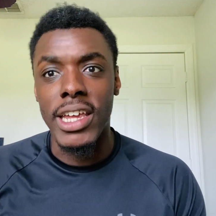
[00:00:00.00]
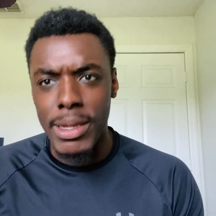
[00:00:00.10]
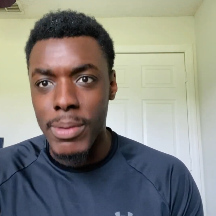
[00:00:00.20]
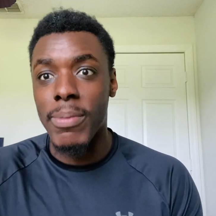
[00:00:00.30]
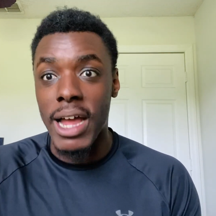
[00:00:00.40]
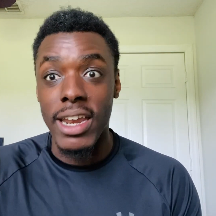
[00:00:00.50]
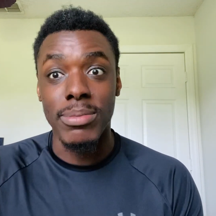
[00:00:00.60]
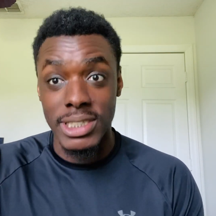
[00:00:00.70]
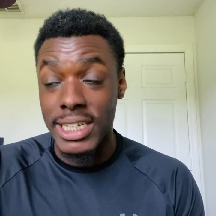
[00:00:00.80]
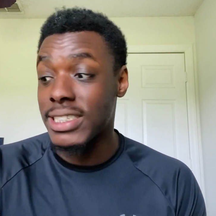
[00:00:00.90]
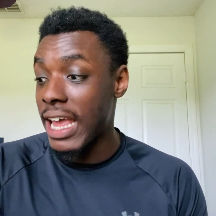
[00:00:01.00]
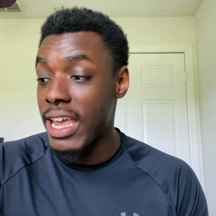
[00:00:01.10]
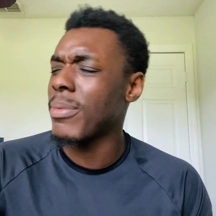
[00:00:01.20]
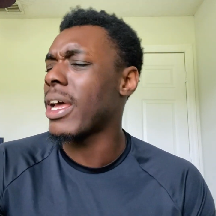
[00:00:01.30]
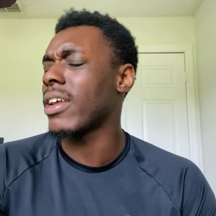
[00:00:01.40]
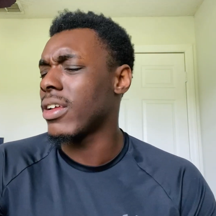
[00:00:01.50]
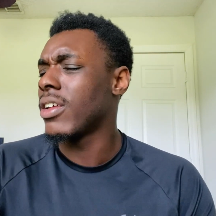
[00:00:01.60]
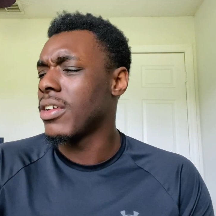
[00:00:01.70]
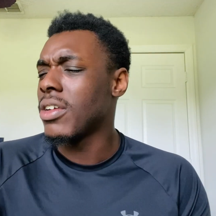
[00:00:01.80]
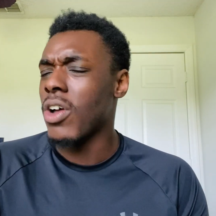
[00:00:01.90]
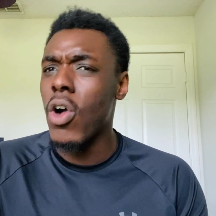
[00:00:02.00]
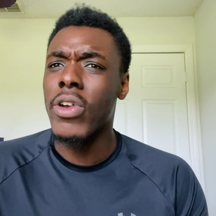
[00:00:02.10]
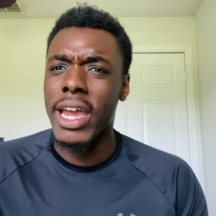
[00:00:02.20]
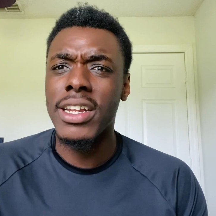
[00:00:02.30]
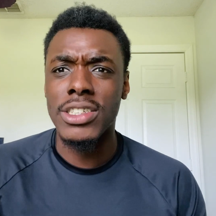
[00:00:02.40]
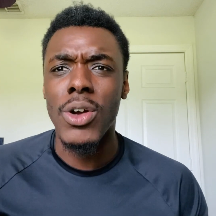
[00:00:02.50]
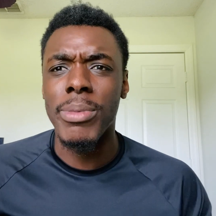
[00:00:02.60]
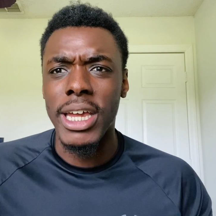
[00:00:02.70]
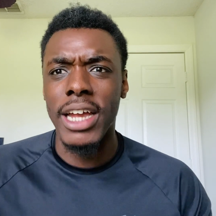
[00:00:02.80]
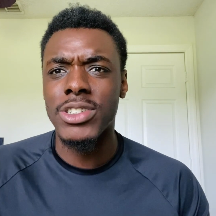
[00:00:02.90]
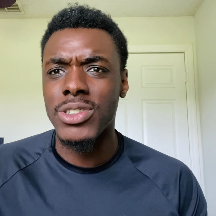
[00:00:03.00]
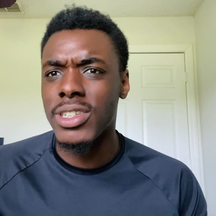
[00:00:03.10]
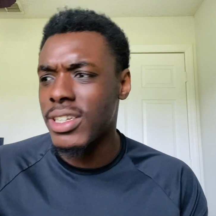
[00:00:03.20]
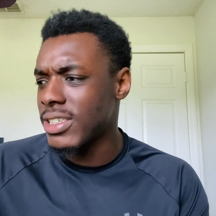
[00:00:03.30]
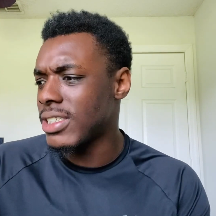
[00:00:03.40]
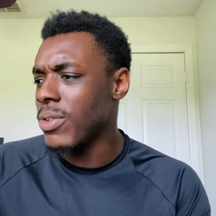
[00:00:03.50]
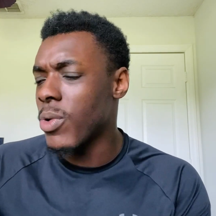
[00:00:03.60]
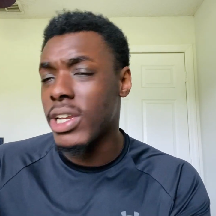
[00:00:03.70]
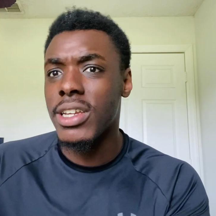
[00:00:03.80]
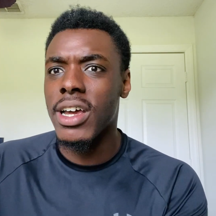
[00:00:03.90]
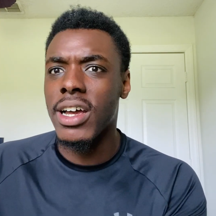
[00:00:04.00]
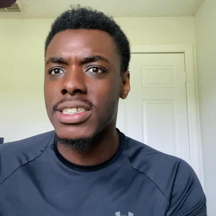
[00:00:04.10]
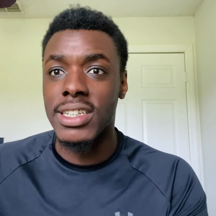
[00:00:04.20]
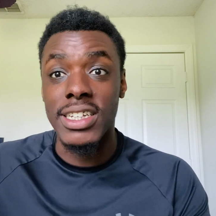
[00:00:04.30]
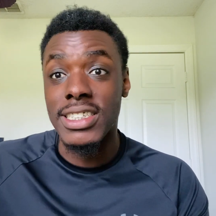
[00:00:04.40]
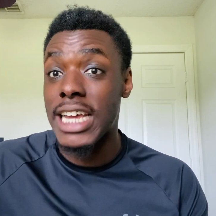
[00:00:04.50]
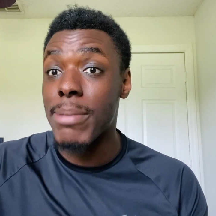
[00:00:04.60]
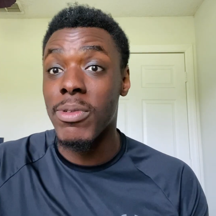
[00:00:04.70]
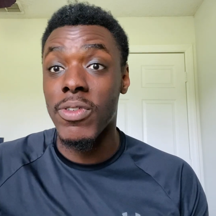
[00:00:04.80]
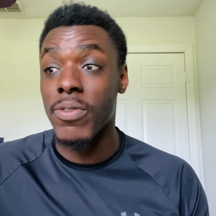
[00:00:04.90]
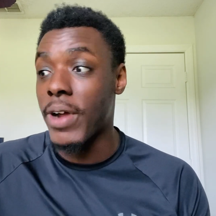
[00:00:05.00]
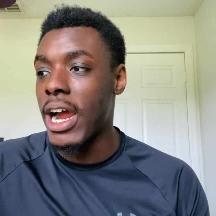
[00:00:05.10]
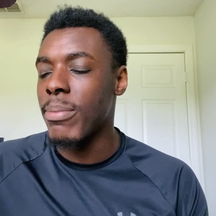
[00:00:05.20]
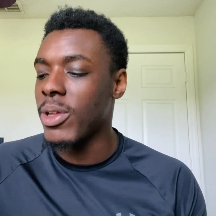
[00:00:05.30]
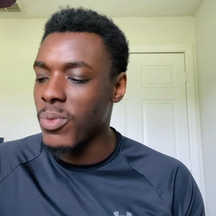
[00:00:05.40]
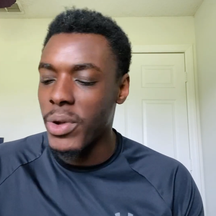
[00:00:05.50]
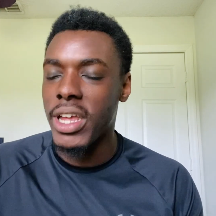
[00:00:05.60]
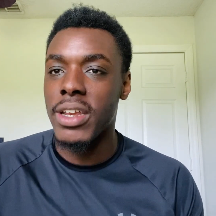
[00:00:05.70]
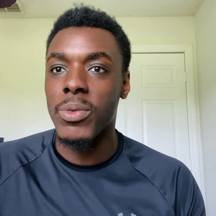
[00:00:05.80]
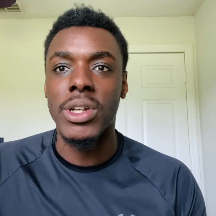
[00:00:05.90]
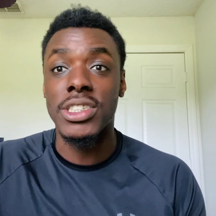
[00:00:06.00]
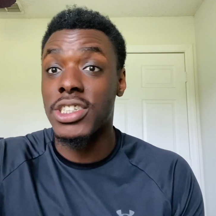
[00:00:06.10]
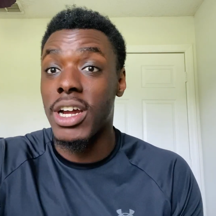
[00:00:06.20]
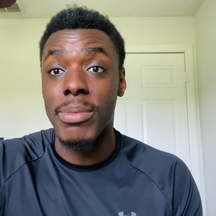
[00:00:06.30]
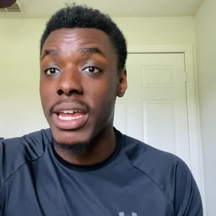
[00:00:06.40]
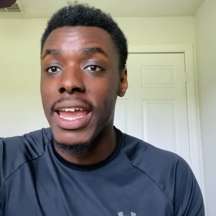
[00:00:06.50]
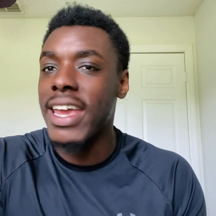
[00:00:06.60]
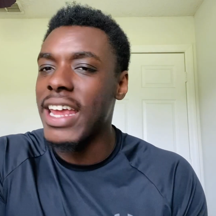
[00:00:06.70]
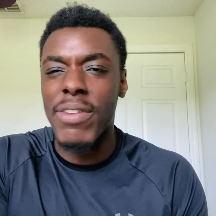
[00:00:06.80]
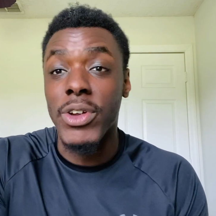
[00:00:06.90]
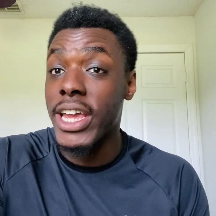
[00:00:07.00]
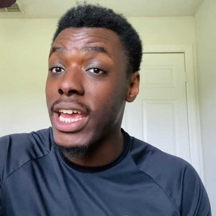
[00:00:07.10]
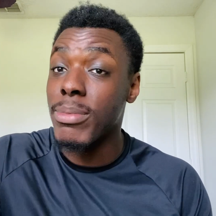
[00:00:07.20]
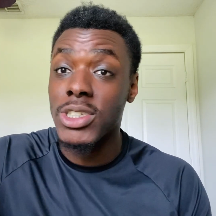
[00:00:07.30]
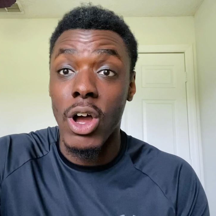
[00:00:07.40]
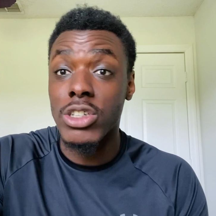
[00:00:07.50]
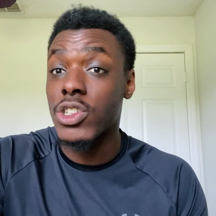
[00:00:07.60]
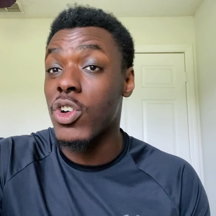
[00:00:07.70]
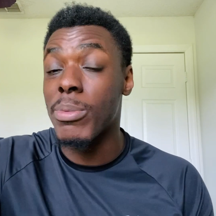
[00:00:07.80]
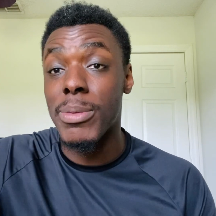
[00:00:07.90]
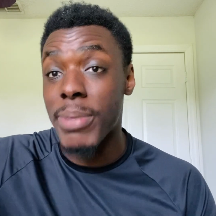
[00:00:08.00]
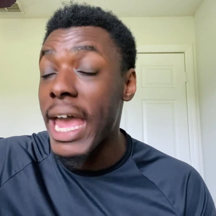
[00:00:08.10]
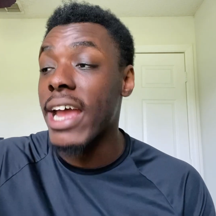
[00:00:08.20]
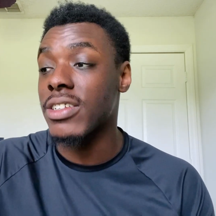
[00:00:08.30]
Keep in mind, I'm 6'8". I'm like, okay, this is going to be interesting to see what he does in this type of environment when, when it's Jared McCain, every game is also going to be packed.